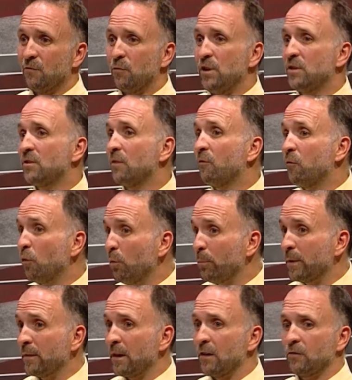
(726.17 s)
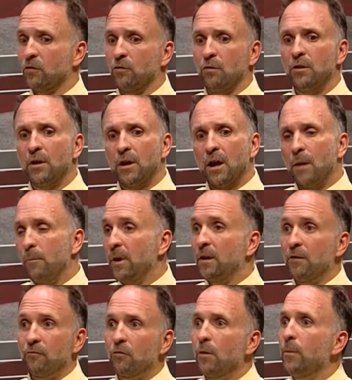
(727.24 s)
reach their full potential, and be
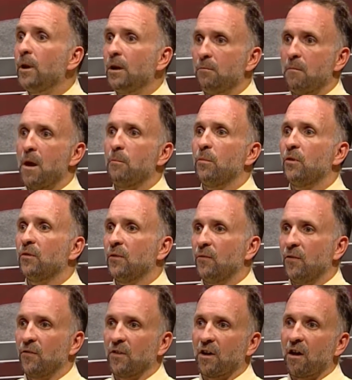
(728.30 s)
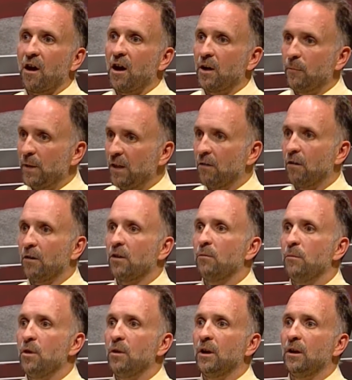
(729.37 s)
contributing members of this economy in our
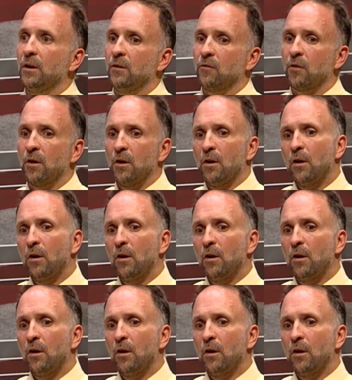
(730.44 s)
communities.